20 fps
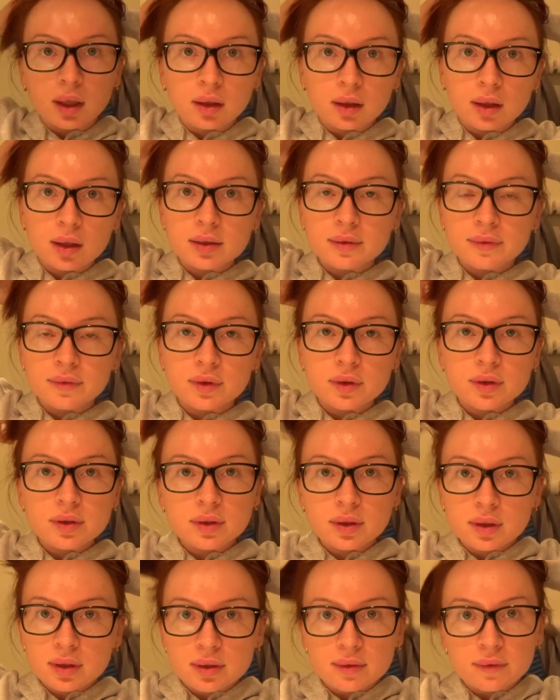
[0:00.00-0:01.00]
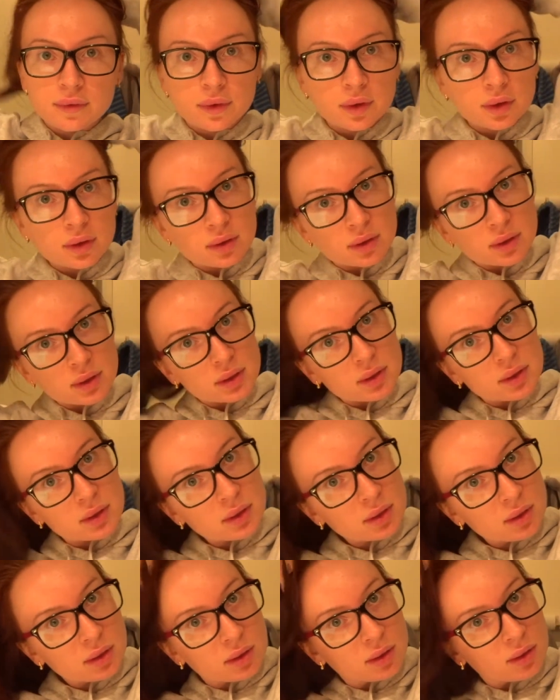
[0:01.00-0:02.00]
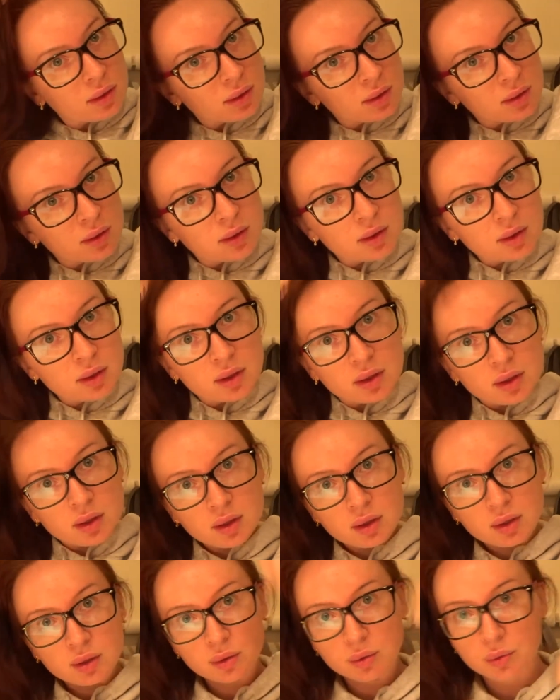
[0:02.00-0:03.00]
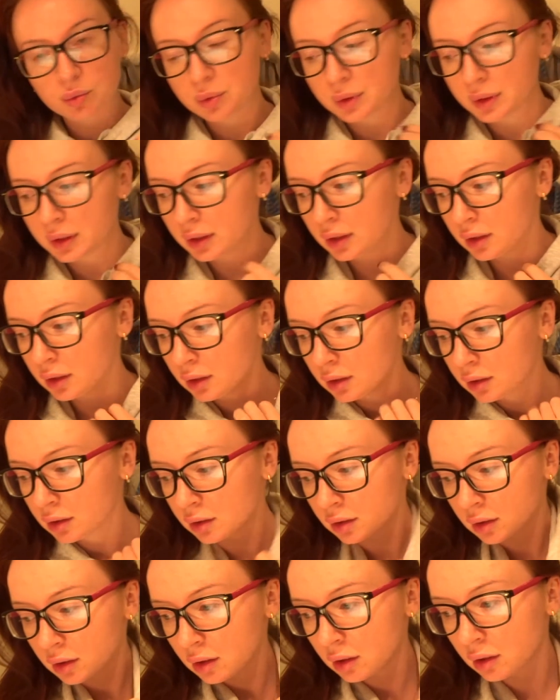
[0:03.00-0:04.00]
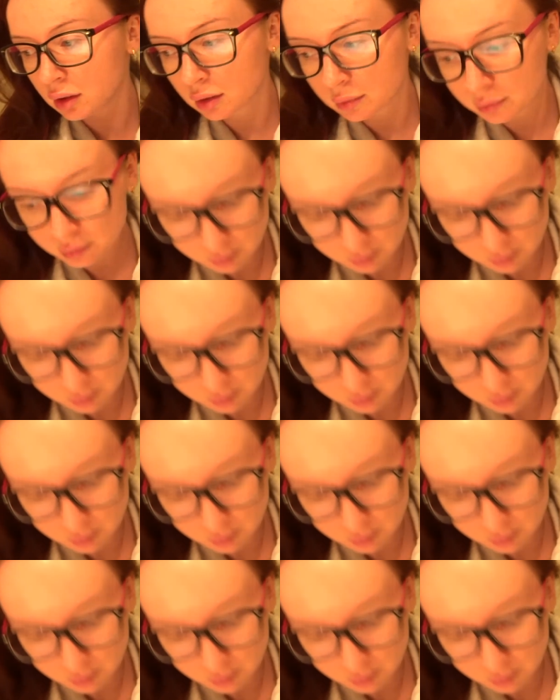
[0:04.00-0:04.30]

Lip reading: guys, first things first, we comb